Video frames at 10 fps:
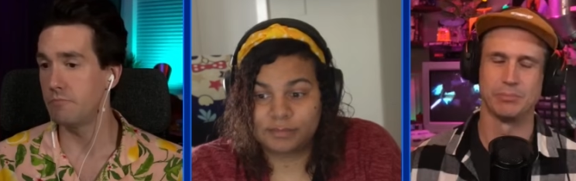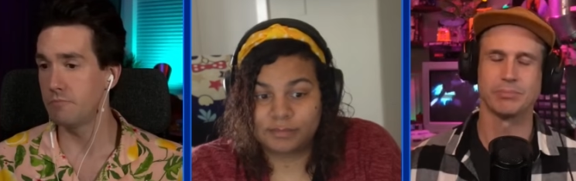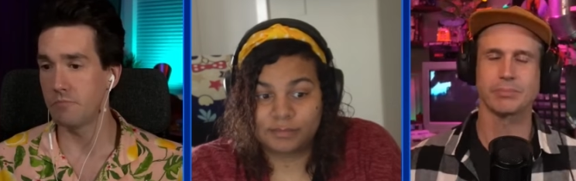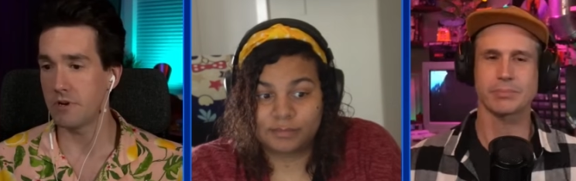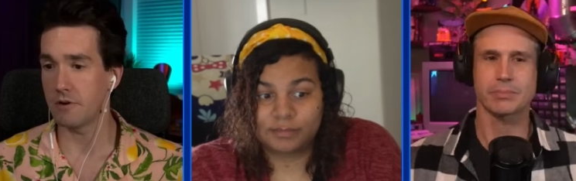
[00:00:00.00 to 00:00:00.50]

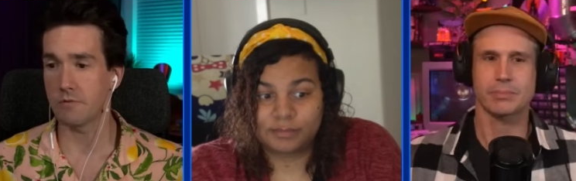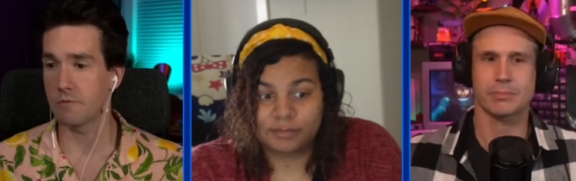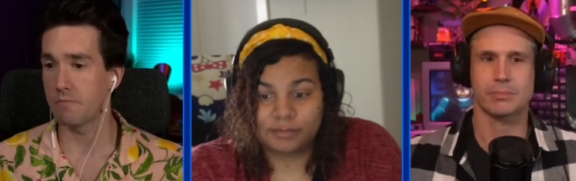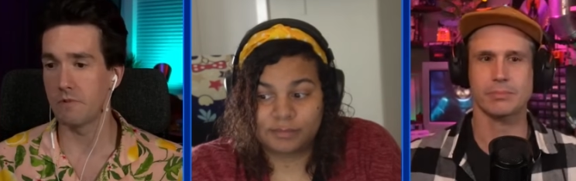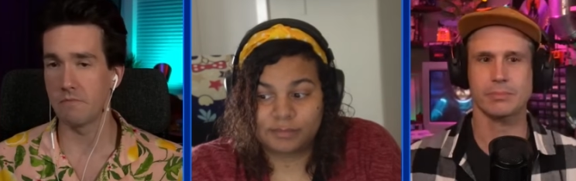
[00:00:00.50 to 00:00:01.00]
Speaker 1: you know,
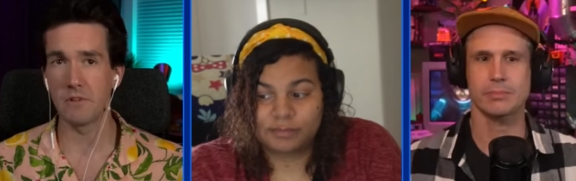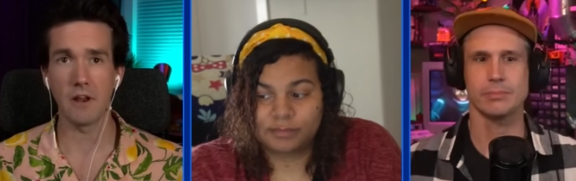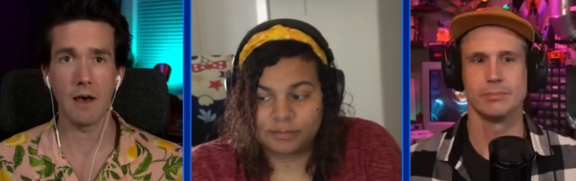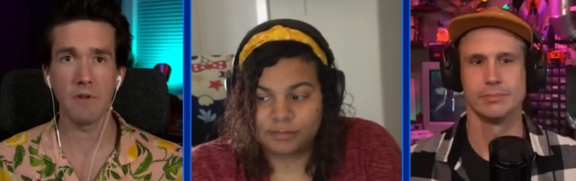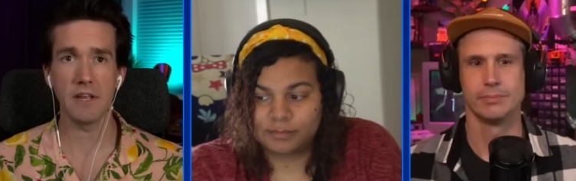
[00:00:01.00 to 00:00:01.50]
the
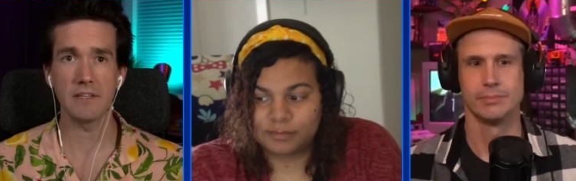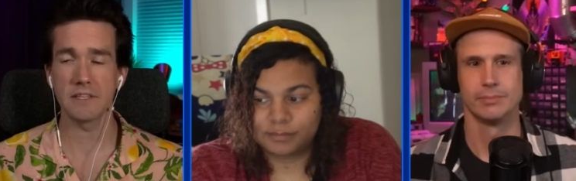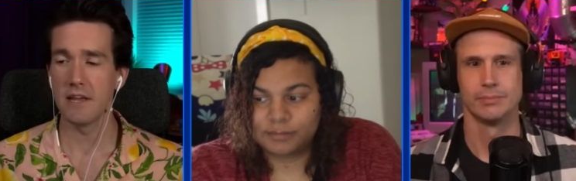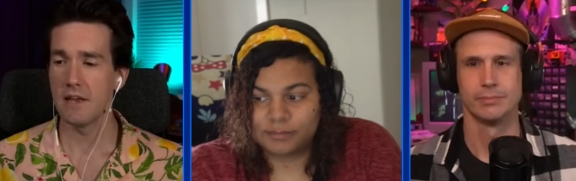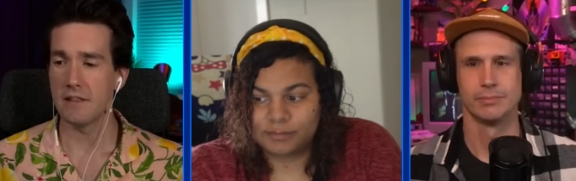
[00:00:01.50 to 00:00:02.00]

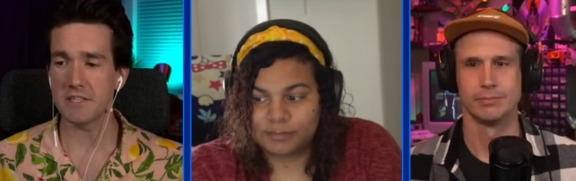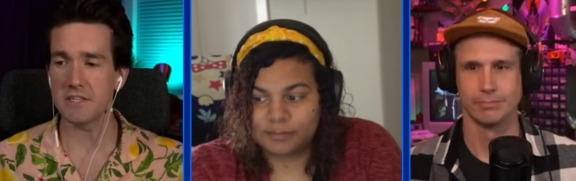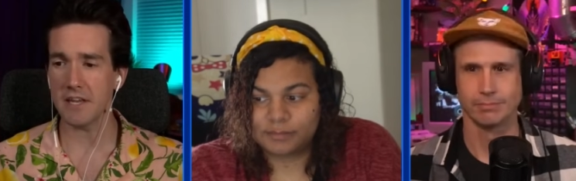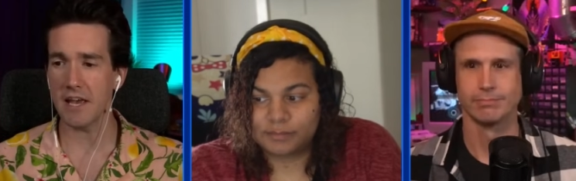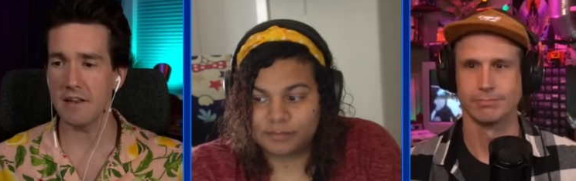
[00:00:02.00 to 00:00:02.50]
nominees. This
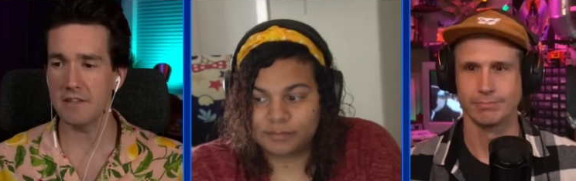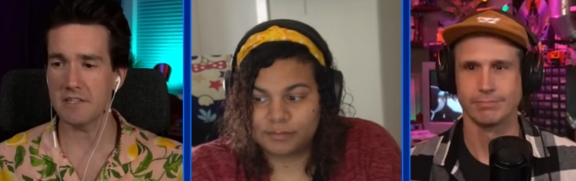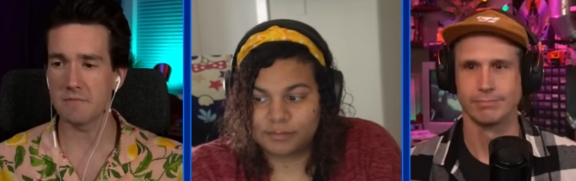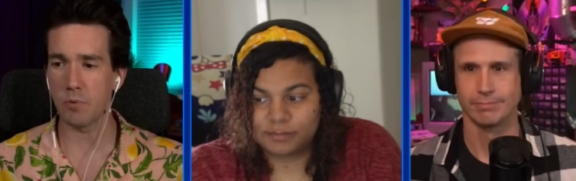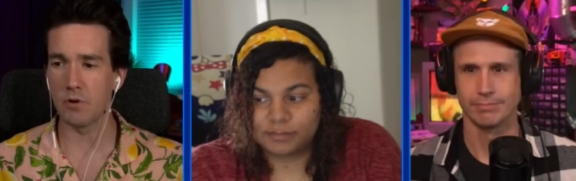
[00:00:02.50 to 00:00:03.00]

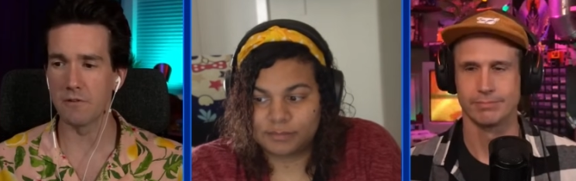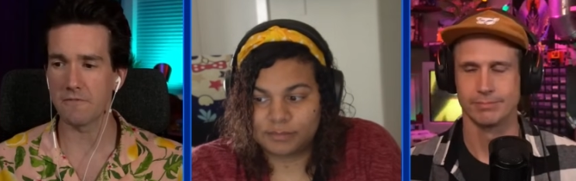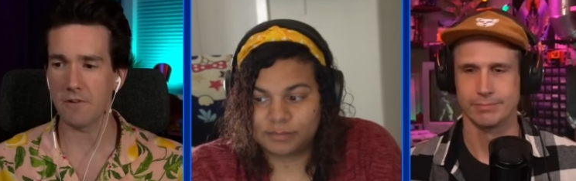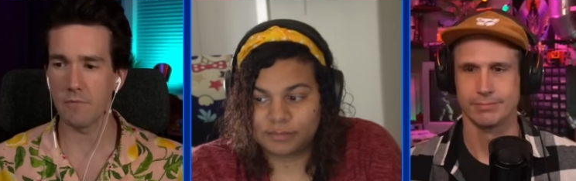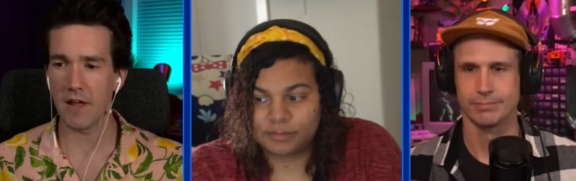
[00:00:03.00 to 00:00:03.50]
is pulled
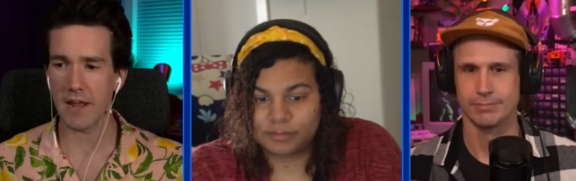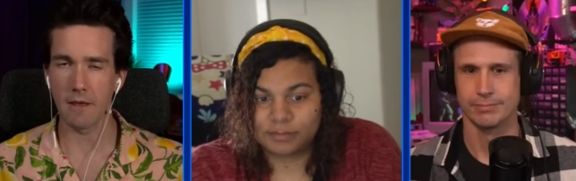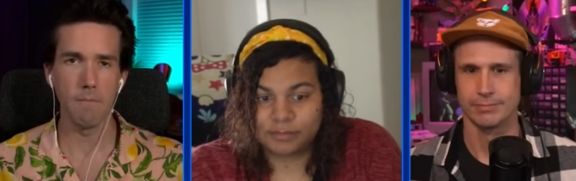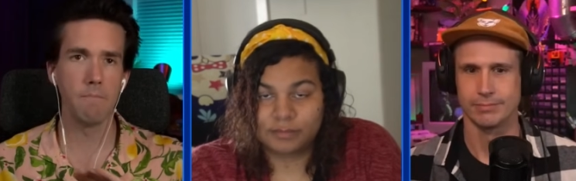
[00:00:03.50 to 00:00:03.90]
from like,